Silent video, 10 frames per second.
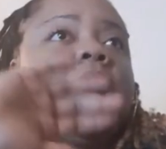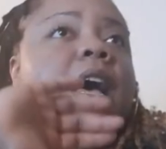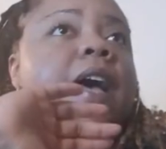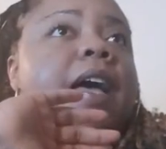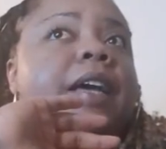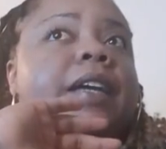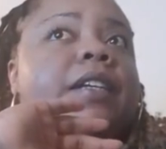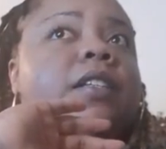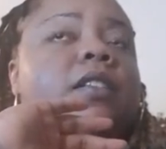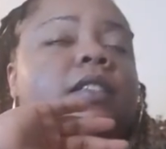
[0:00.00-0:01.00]

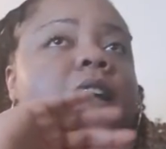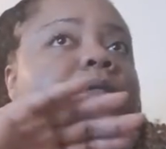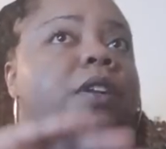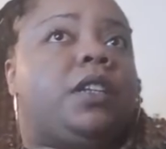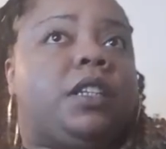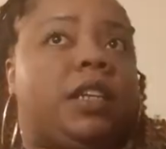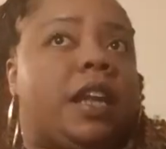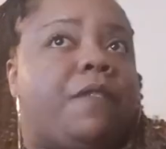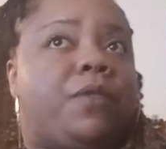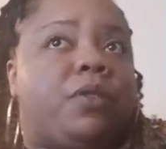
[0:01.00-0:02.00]
I definitely did
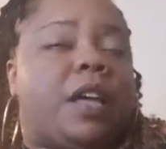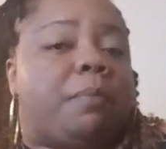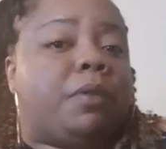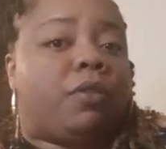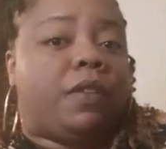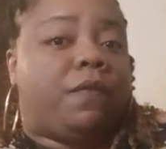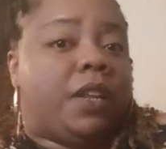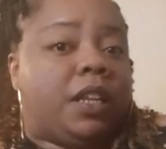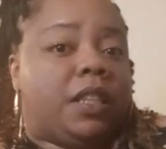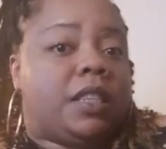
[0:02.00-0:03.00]
not feel that bloating
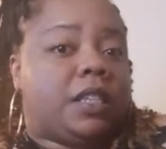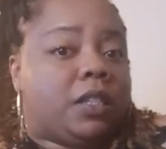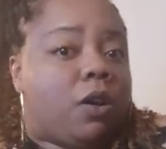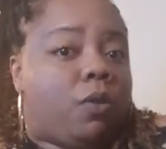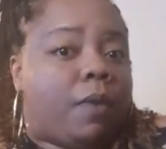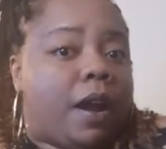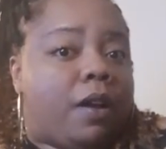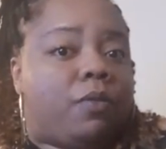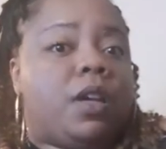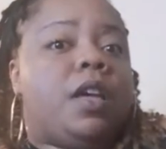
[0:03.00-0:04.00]
feeling this go
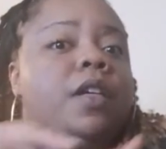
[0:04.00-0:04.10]
round.